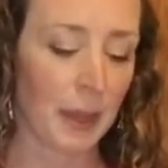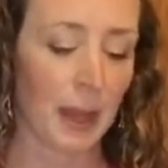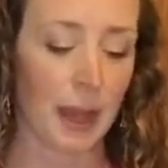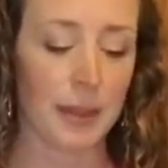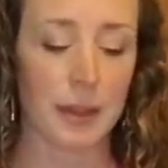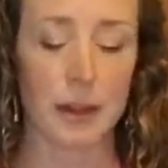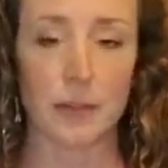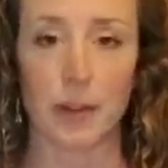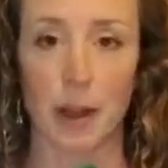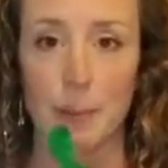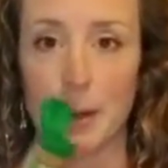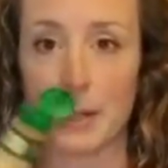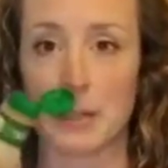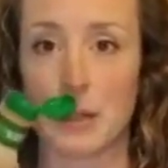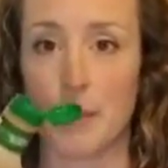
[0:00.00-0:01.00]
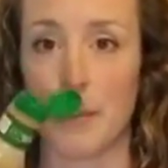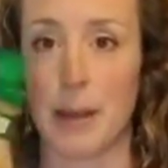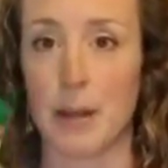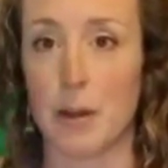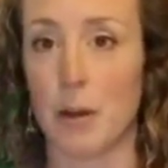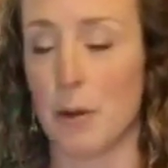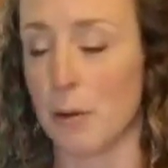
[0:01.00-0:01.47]
And then I've got my
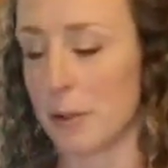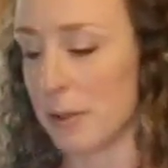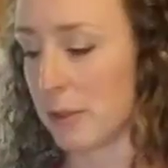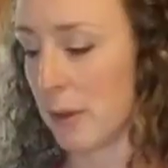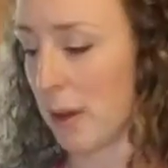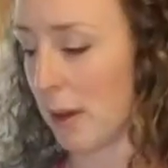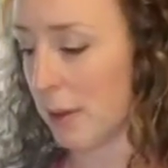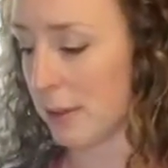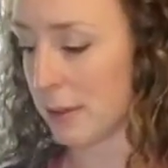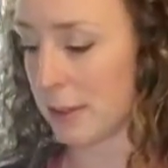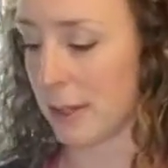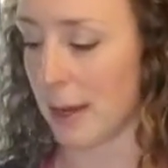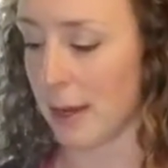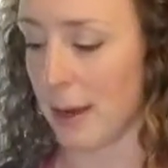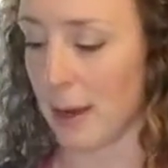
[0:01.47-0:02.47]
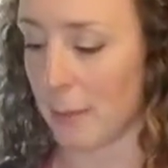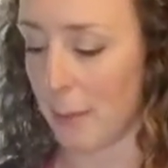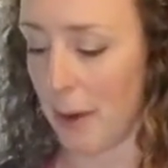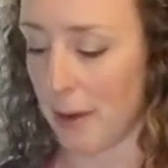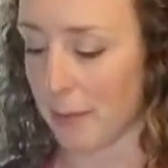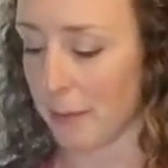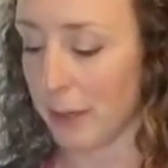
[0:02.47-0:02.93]
tomato sauce. I, have
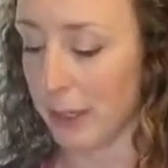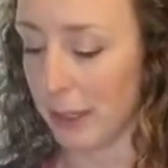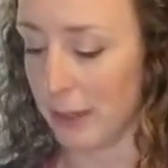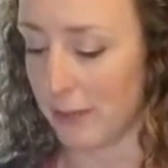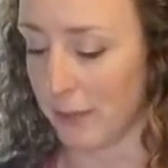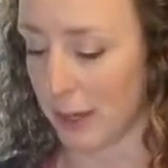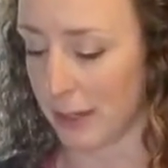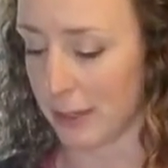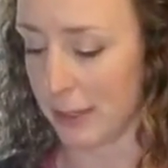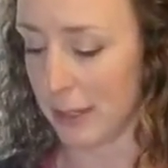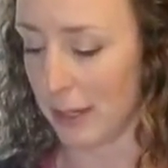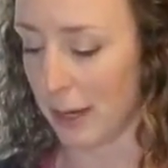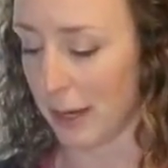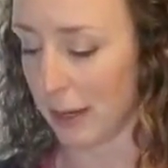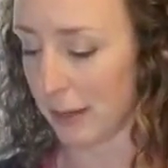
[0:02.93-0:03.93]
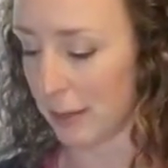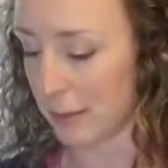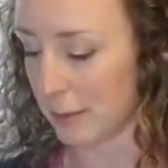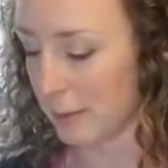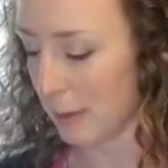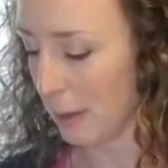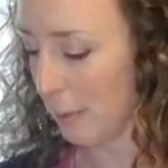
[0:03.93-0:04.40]
got really fancy. I got the
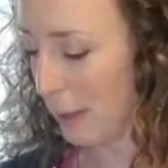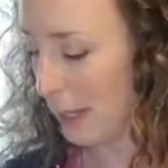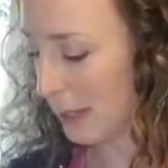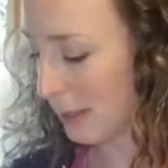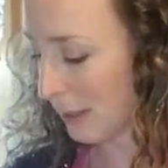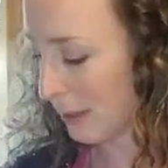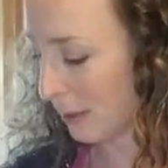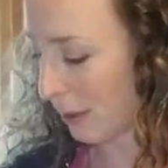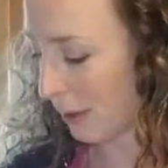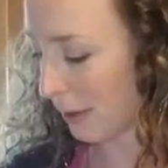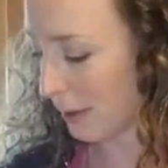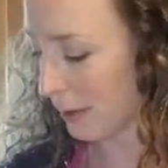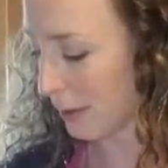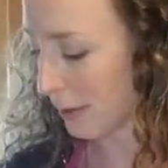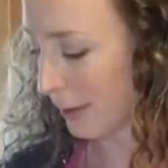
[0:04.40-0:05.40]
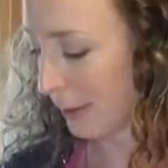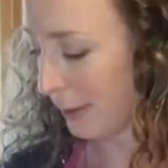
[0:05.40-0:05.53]
pizza sauce.